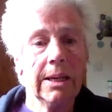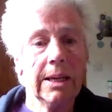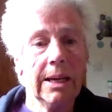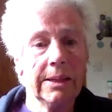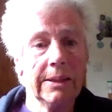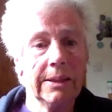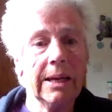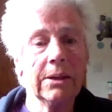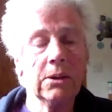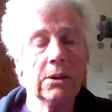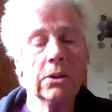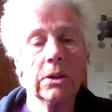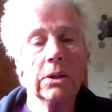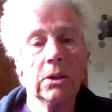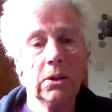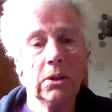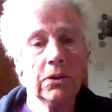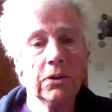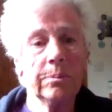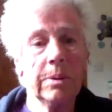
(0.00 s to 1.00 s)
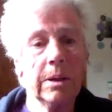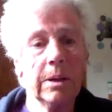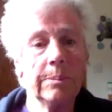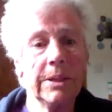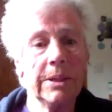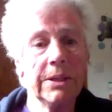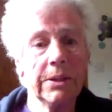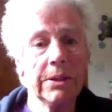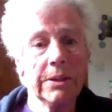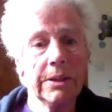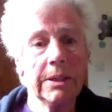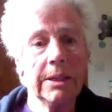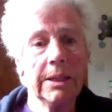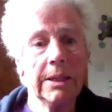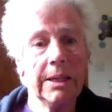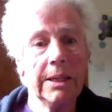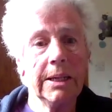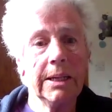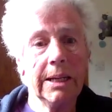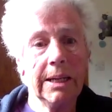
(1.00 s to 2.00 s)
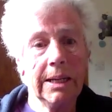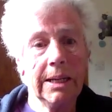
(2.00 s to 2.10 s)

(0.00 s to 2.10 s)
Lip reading: and that got a lot of publicity